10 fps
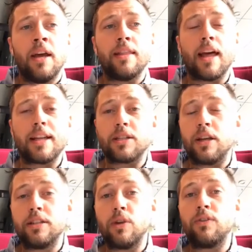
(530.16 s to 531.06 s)
That
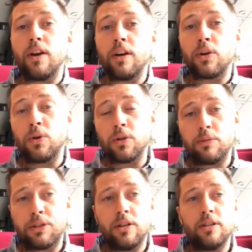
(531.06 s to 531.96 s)
is a very cool
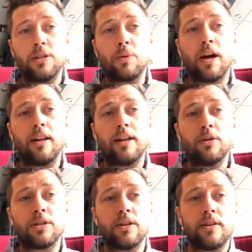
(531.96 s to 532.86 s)
opportunity as well. And
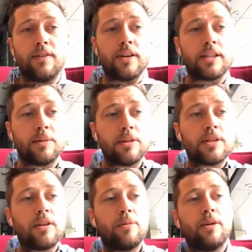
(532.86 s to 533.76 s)
also very similar
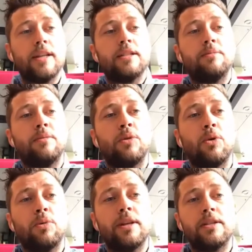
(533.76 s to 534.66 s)
sort of operation
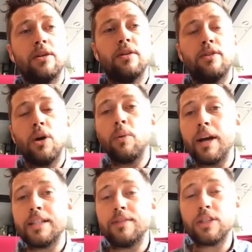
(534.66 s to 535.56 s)
northwest of the
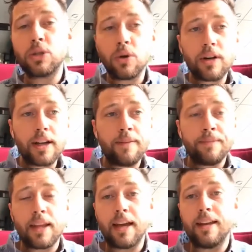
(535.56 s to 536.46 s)
Otways in Victoria.
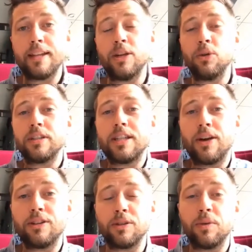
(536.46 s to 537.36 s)
And then Northern
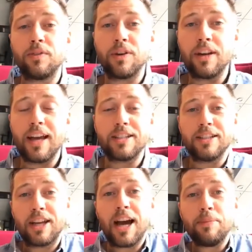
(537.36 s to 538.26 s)
Territory, we've got
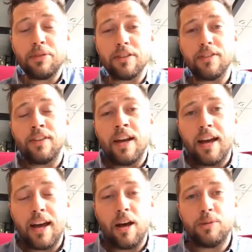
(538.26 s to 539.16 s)
actually a couple of
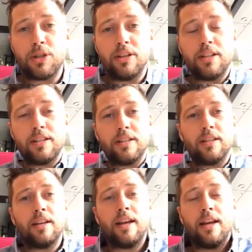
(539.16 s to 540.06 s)
opportunities in
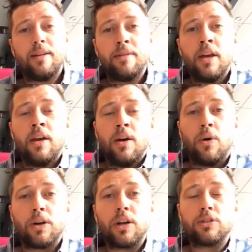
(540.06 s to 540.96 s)
the
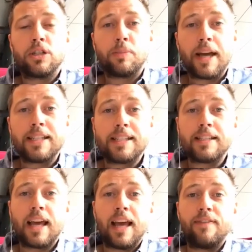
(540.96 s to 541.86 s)
horticulture space,
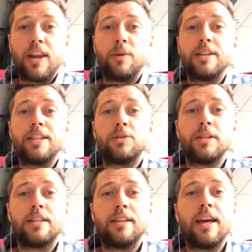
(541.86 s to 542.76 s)
if anyone is
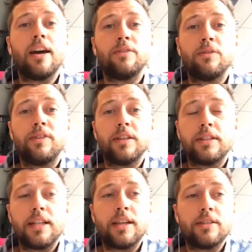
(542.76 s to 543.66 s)
interested in that. I haven't revealed
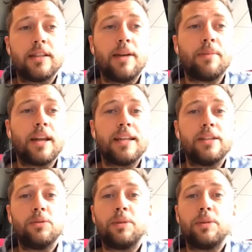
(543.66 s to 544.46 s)
details on that, but it'll